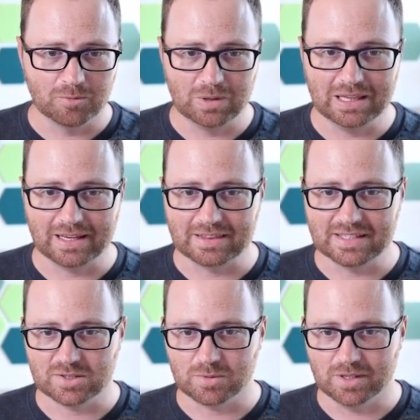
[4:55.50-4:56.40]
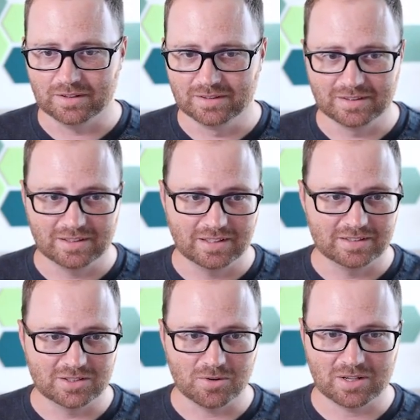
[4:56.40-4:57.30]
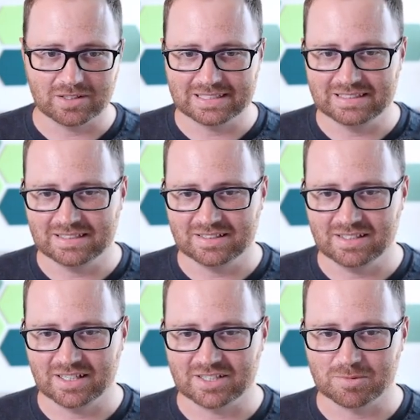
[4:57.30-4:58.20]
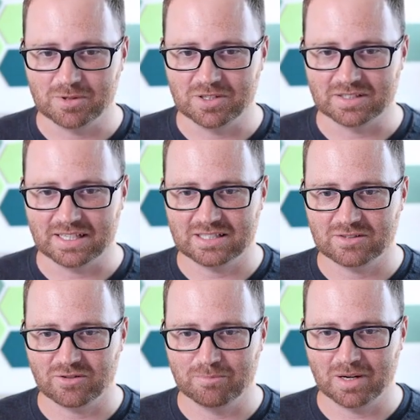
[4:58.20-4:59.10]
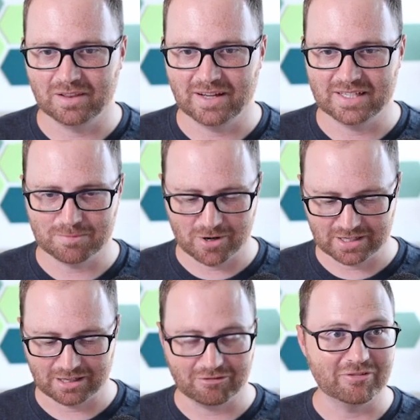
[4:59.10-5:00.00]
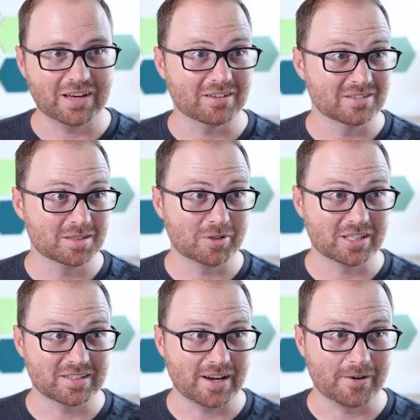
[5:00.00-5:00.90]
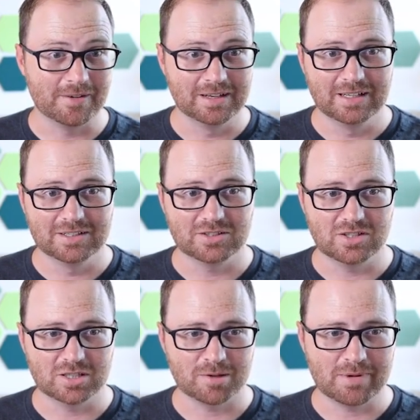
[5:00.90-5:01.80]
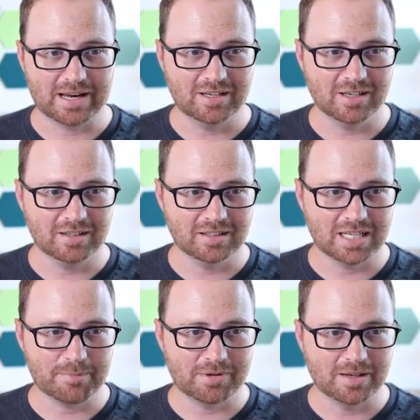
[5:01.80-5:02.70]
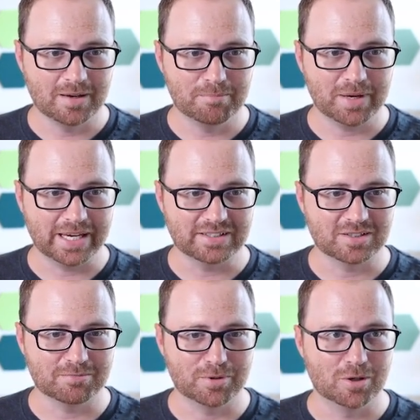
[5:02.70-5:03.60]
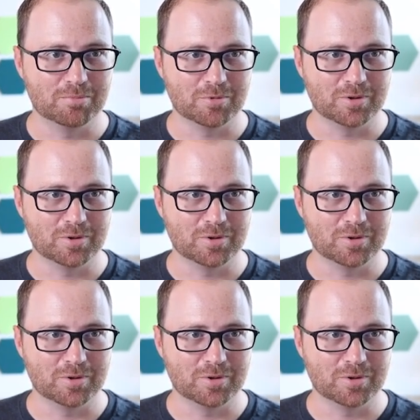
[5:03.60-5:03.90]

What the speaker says: we like this one. Don't neglect existing customers, lessons from Bud Light's marketing fail. It's a pretty good title. So you just come back here, copy, paste, boom,